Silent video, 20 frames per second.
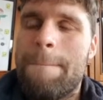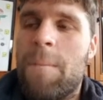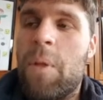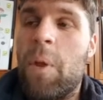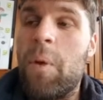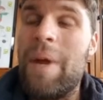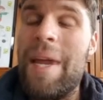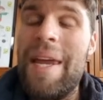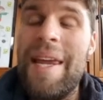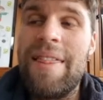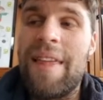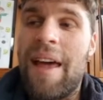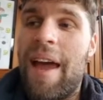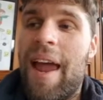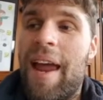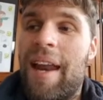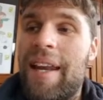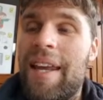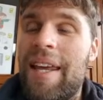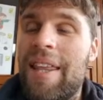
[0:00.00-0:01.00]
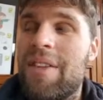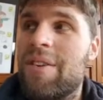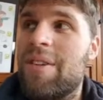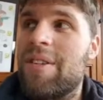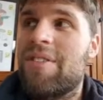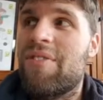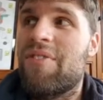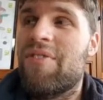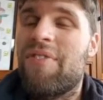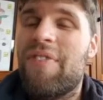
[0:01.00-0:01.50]
do either, and either
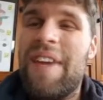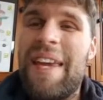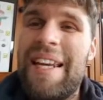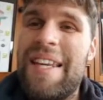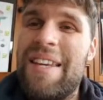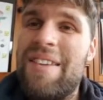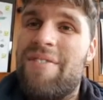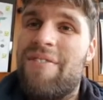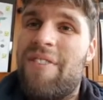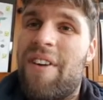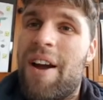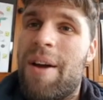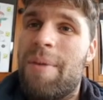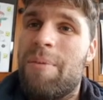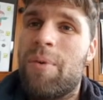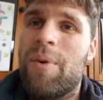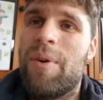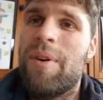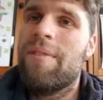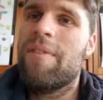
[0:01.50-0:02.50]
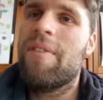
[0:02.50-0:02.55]
is fairly viable.